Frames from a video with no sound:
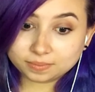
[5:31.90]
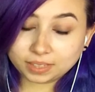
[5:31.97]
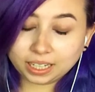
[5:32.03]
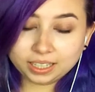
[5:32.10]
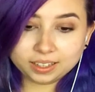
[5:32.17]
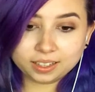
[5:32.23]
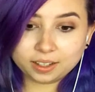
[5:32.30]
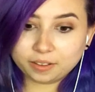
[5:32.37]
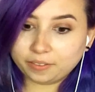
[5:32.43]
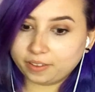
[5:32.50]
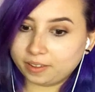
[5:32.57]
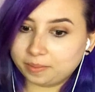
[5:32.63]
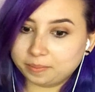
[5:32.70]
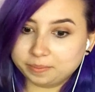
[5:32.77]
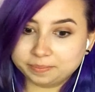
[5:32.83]
I love
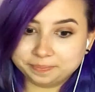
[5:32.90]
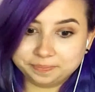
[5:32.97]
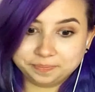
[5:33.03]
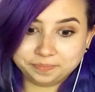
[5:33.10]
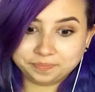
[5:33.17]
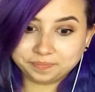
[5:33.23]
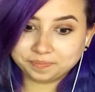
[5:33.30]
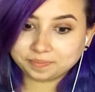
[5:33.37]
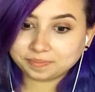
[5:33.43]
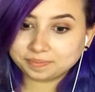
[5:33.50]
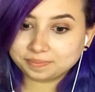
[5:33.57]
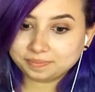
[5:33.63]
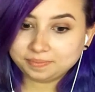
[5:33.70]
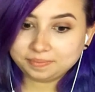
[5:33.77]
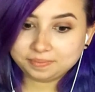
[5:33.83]
him.
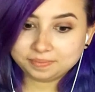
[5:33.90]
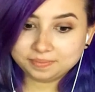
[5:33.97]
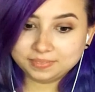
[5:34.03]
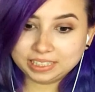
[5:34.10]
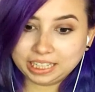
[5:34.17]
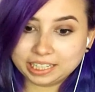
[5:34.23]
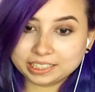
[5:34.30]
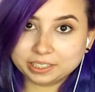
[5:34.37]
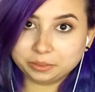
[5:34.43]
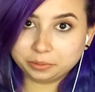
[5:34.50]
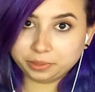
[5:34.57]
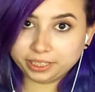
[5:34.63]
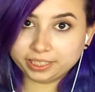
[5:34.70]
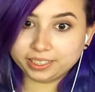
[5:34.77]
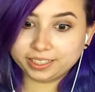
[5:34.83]
Like the
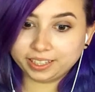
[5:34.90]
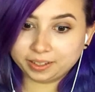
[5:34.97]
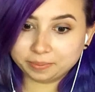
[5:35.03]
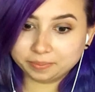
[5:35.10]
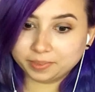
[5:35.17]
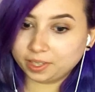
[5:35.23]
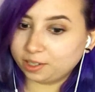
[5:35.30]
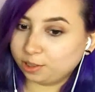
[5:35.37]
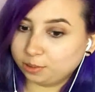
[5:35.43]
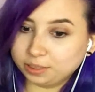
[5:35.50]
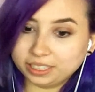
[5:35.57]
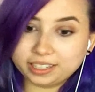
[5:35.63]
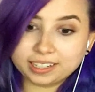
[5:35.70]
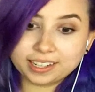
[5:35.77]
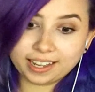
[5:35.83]
real him, not
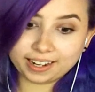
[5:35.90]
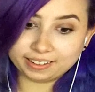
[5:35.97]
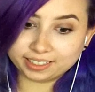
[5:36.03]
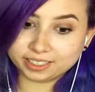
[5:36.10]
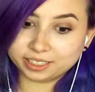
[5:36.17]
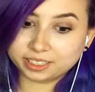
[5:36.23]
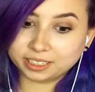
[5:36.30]
only the character.